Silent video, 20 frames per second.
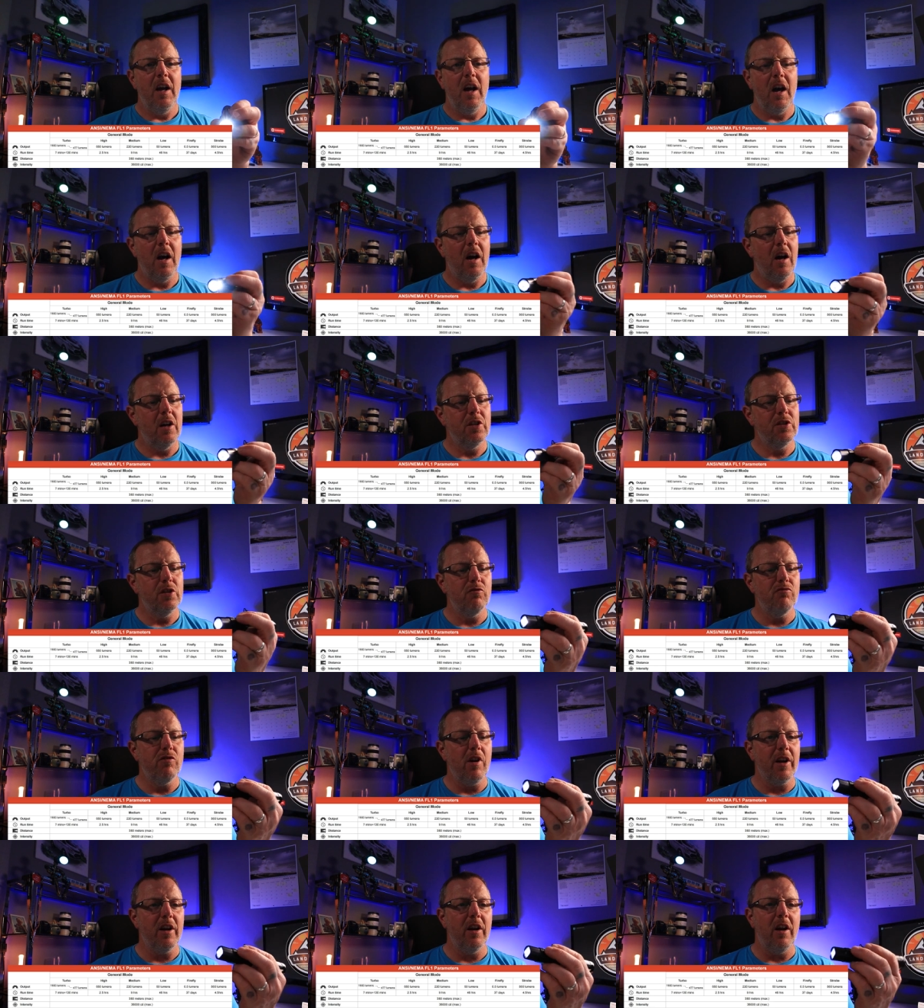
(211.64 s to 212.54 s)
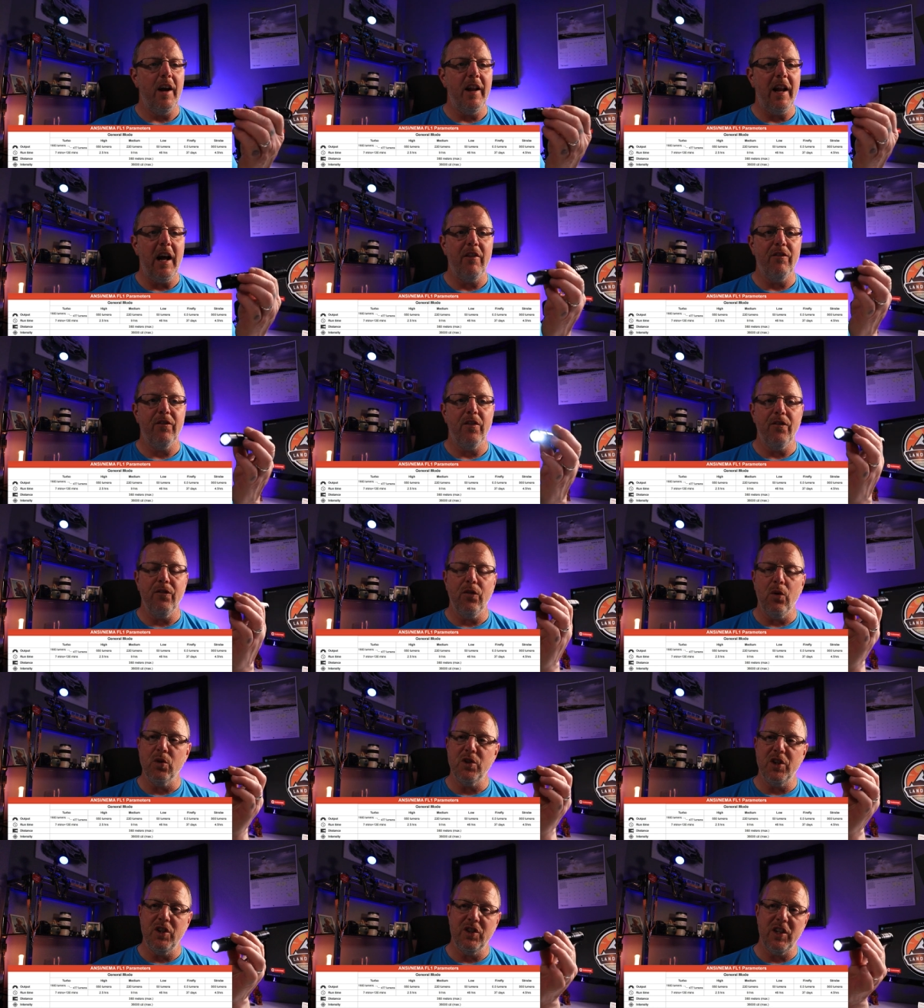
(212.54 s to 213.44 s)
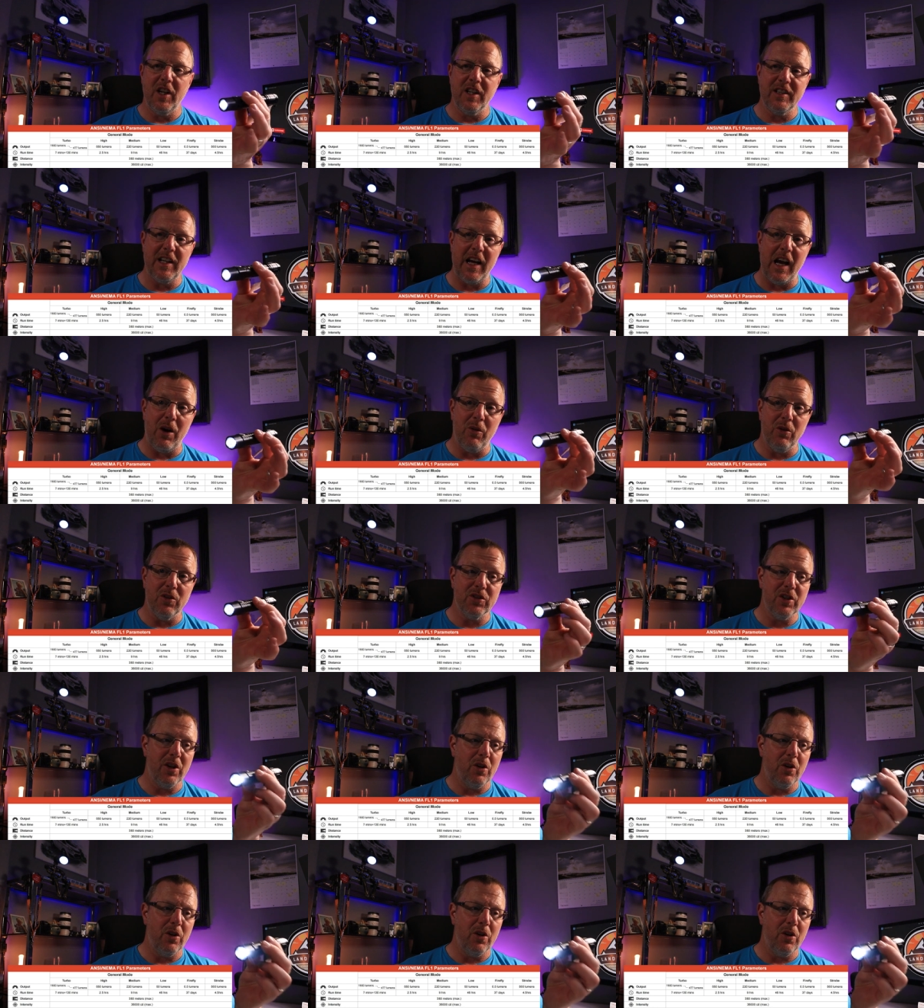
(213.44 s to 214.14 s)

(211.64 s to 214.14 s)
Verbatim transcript: Uh, should run like that for forty-six hours.